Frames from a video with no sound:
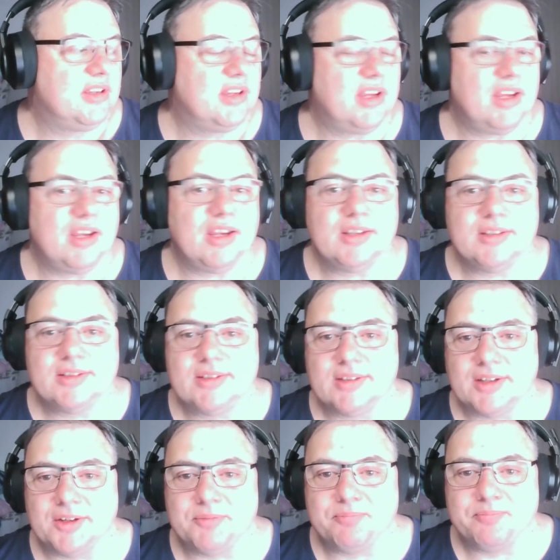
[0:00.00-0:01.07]
And
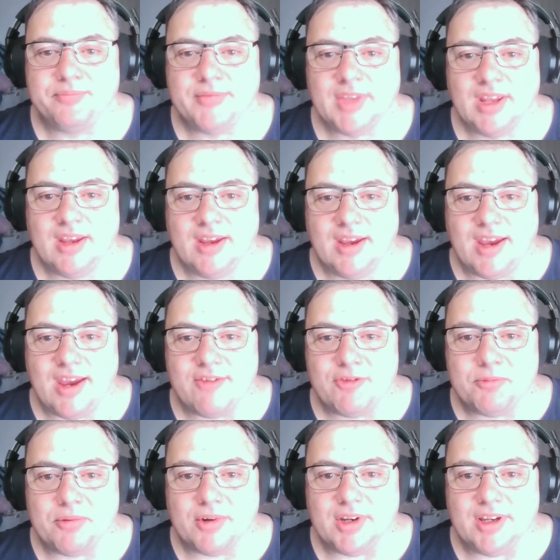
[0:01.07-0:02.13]

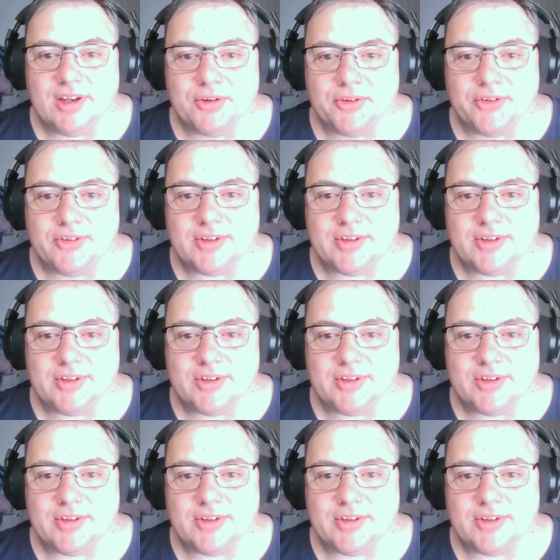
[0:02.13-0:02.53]
everybody else,